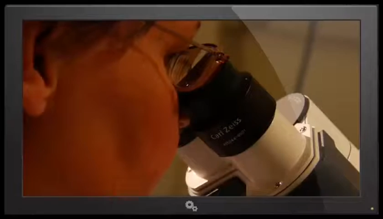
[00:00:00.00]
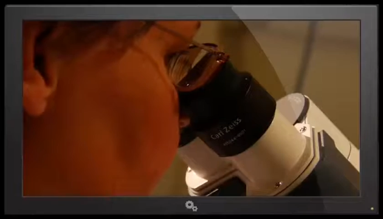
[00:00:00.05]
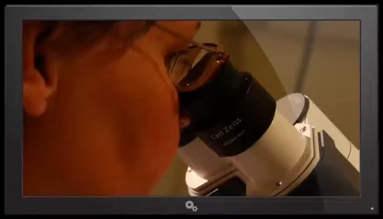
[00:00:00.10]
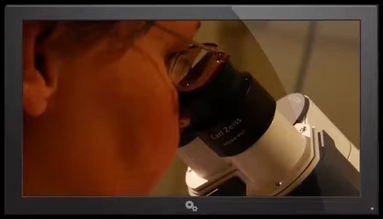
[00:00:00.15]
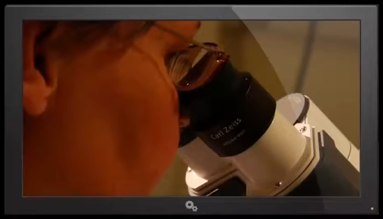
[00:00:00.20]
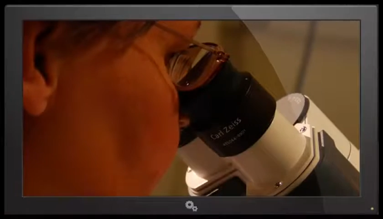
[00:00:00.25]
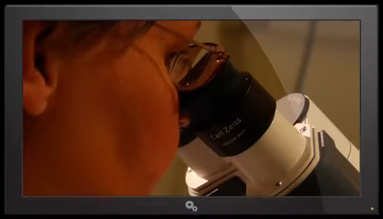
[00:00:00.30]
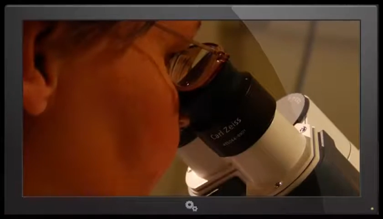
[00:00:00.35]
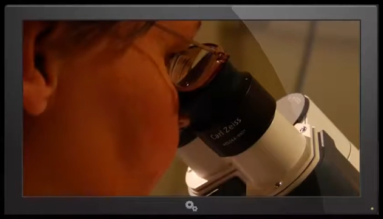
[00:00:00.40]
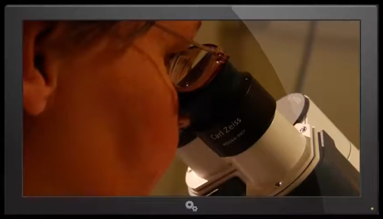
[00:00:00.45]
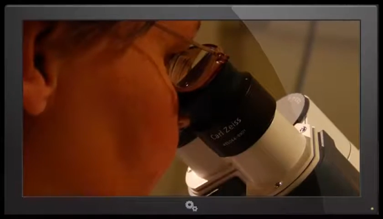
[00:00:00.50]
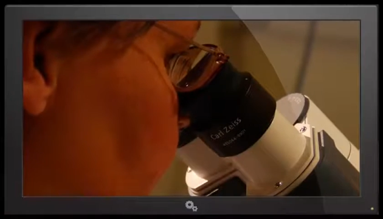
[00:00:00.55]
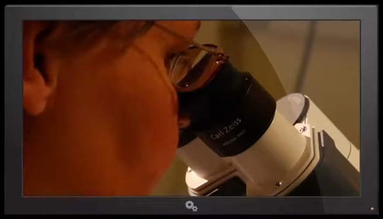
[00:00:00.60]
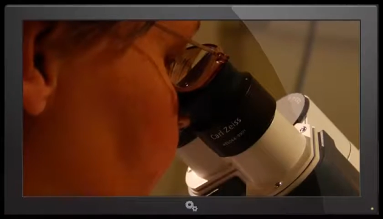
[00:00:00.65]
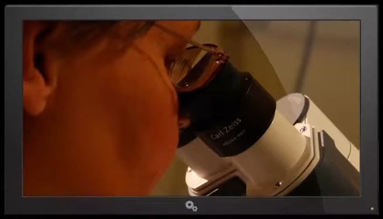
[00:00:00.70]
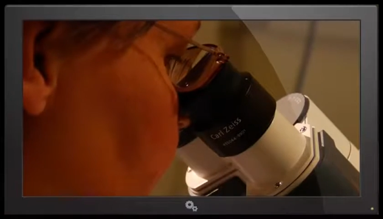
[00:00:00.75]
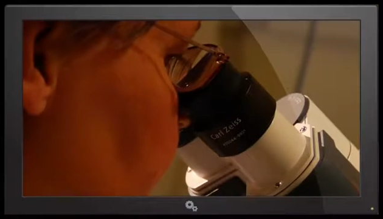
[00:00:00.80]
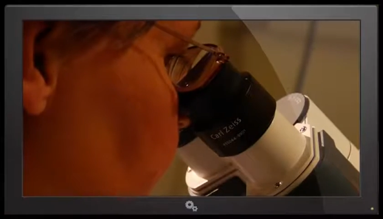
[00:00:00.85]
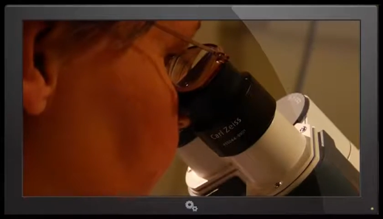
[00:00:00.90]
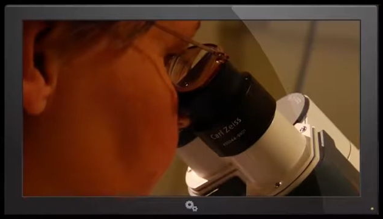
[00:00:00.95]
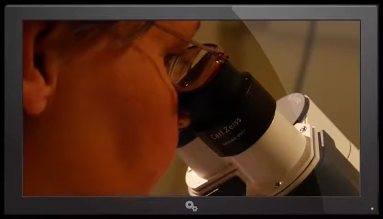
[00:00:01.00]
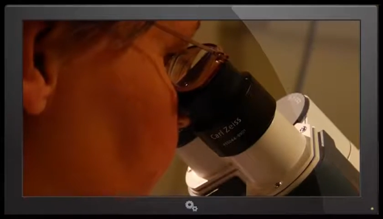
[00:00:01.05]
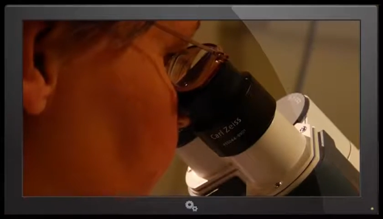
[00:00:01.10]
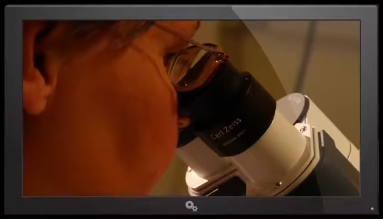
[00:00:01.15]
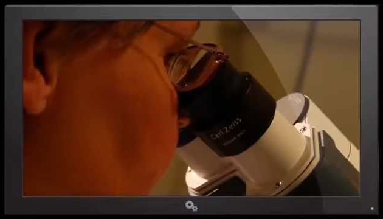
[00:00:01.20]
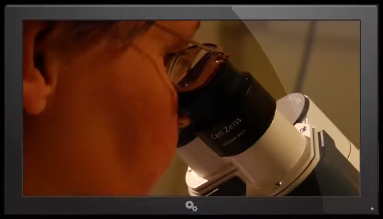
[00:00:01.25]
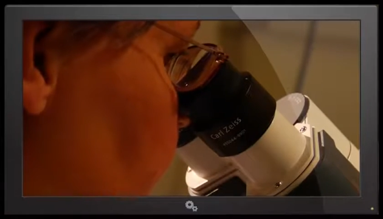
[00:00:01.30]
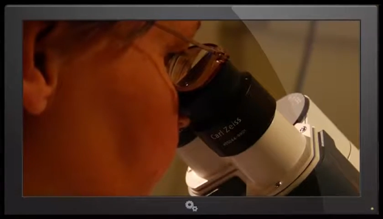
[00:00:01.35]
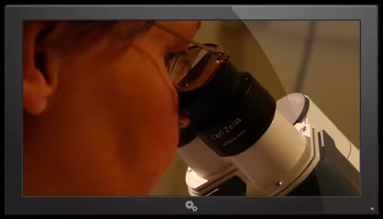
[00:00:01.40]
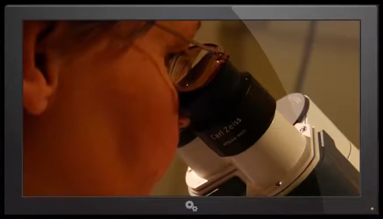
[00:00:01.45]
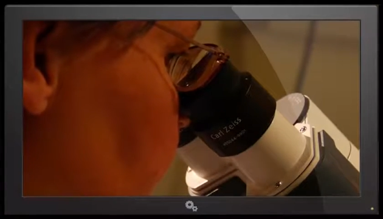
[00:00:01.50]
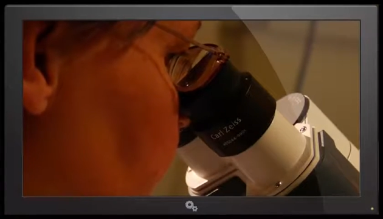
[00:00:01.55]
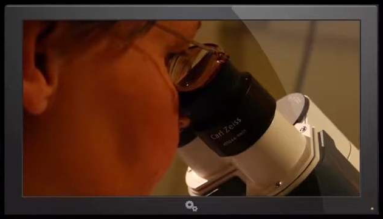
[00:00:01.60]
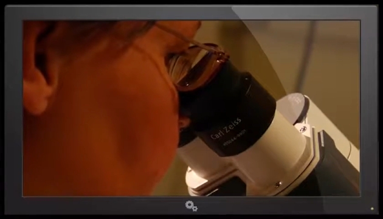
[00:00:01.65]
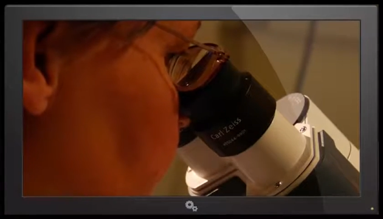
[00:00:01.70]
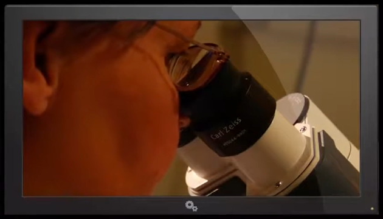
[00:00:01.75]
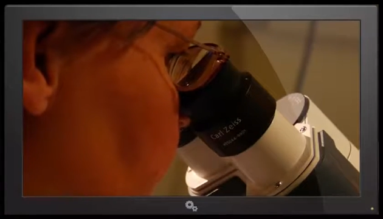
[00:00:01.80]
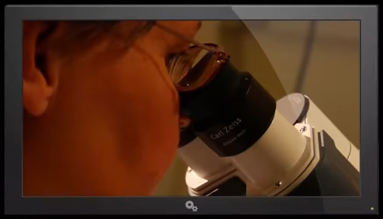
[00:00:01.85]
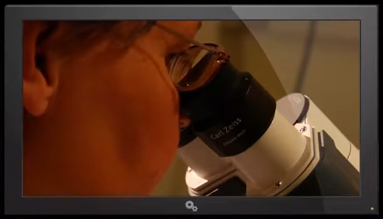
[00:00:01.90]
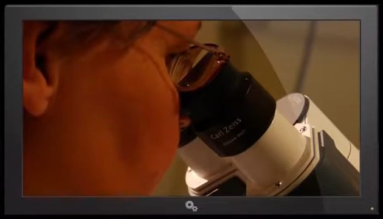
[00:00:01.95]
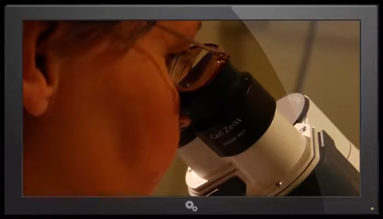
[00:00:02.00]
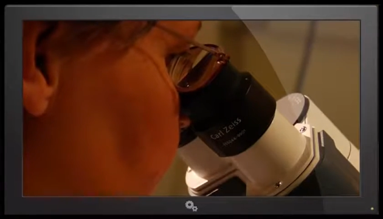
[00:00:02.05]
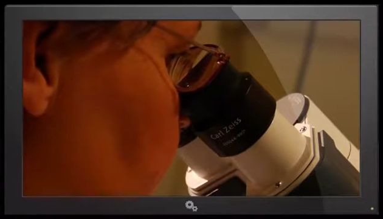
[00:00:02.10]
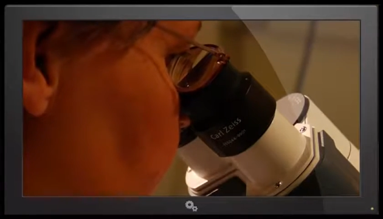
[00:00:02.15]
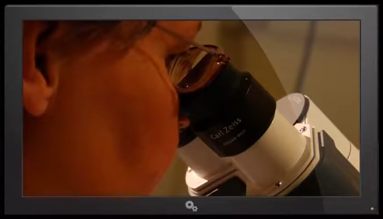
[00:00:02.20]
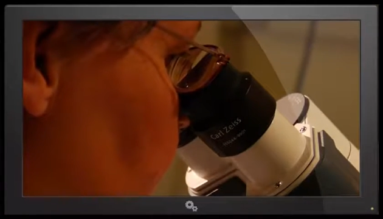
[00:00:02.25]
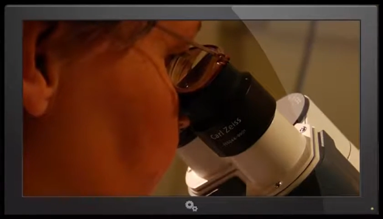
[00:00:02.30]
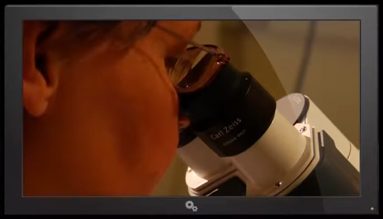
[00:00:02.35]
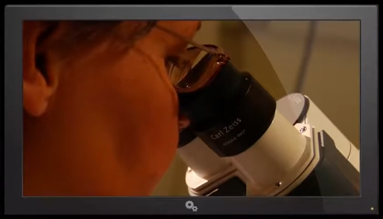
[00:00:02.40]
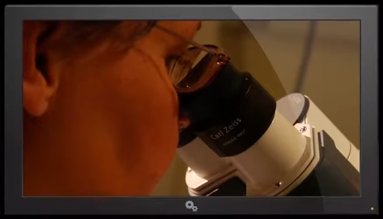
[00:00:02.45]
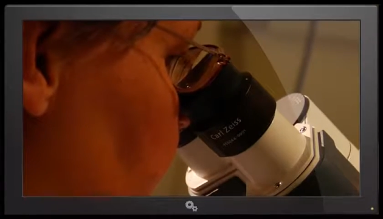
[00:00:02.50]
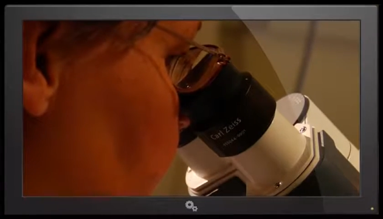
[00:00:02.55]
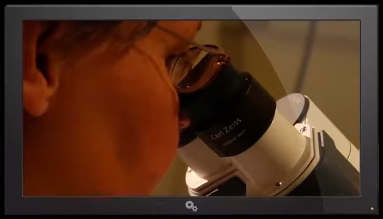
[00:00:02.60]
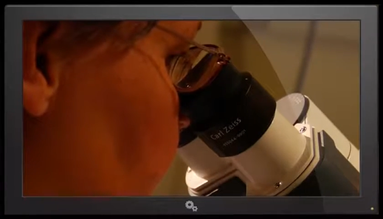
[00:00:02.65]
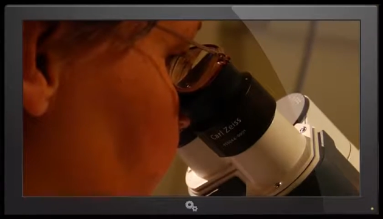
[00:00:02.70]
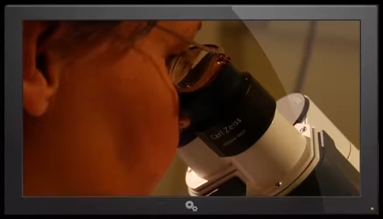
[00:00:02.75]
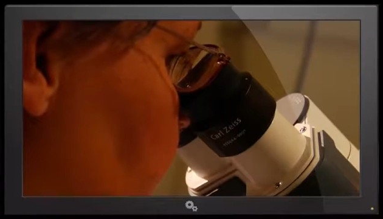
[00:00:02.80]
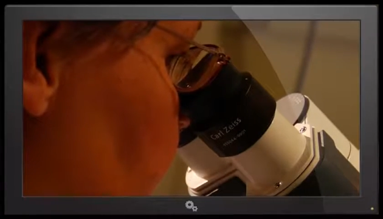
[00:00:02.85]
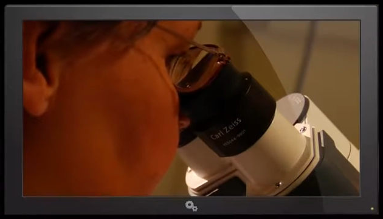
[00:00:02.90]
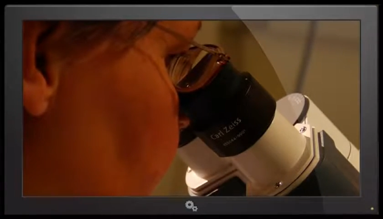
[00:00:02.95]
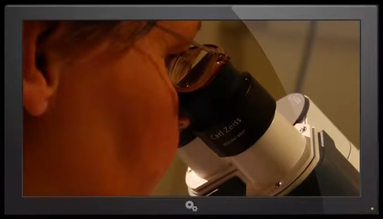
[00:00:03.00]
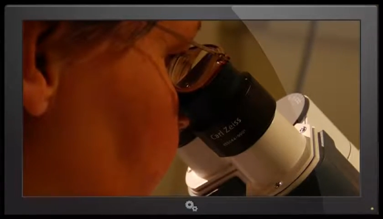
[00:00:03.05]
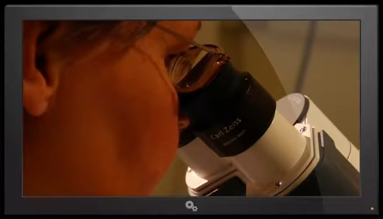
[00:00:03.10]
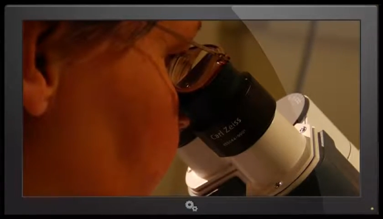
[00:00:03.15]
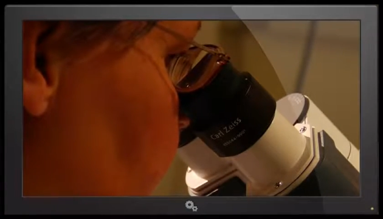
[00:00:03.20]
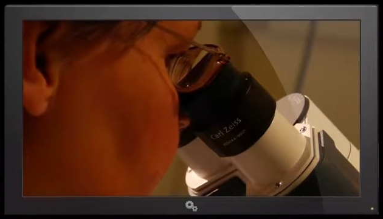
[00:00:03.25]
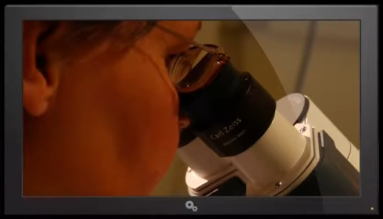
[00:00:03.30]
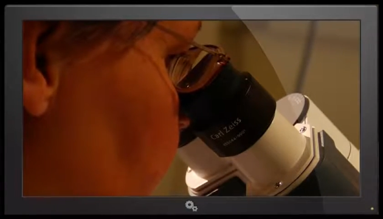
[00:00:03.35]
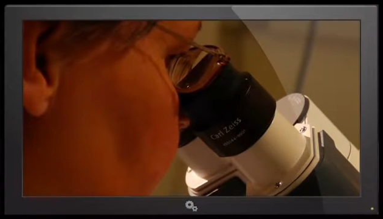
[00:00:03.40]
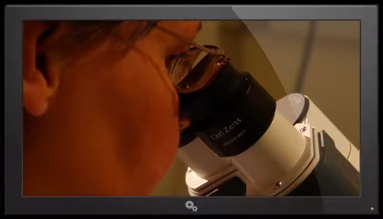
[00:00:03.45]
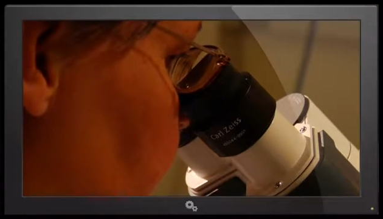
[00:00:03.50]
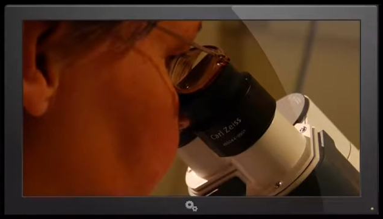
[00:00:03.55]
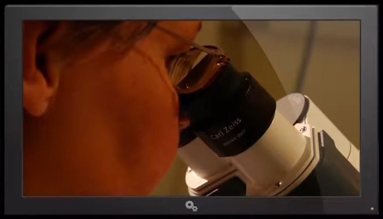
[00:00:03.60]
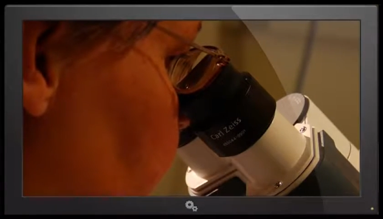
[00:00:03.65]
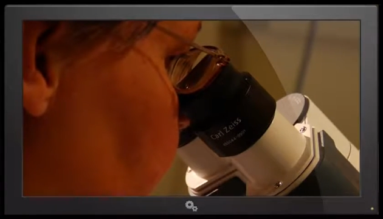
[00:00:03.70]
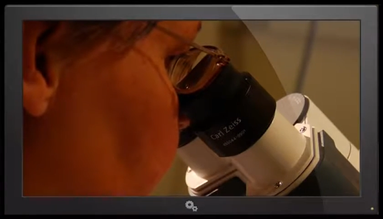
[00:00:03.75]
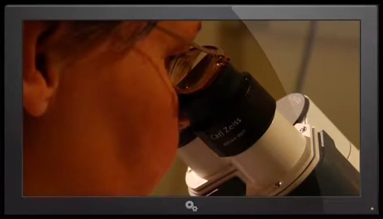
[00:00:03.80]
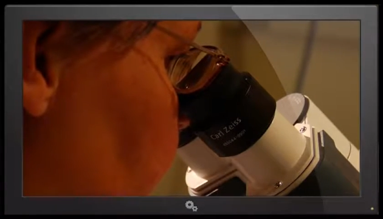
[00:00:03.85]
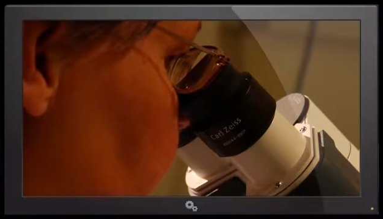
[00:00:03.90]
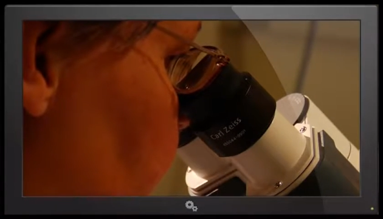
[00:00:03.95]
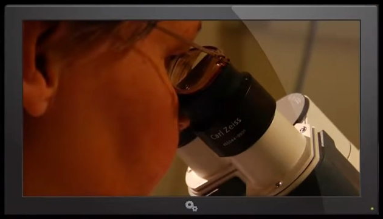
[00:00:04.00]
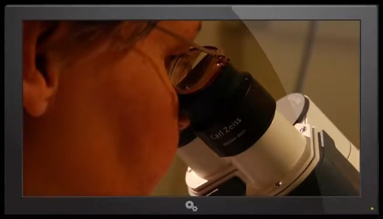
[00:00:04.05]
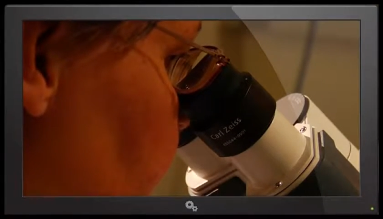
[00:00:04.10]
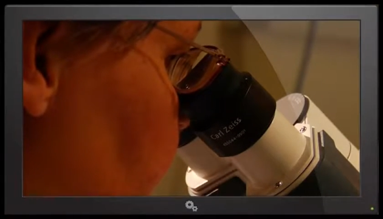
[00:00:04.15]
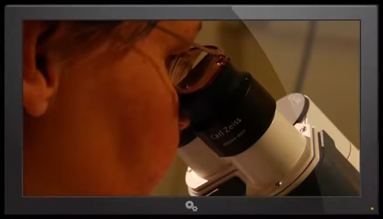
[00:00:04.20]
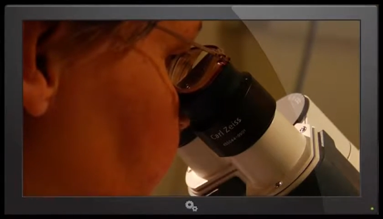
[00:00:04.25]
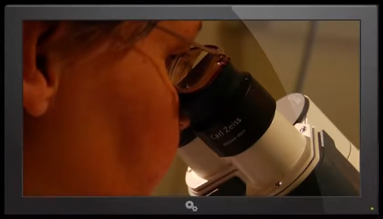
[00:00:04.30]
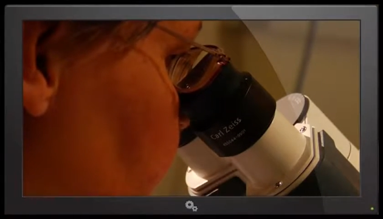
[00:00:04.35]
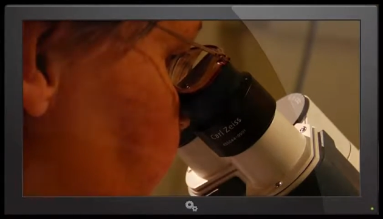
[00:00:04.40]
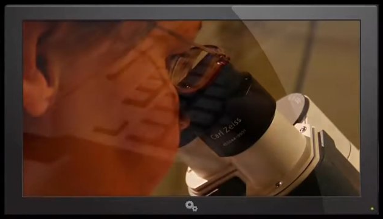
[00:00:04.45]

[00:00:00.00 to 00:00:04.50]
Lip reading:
(no speaker visible)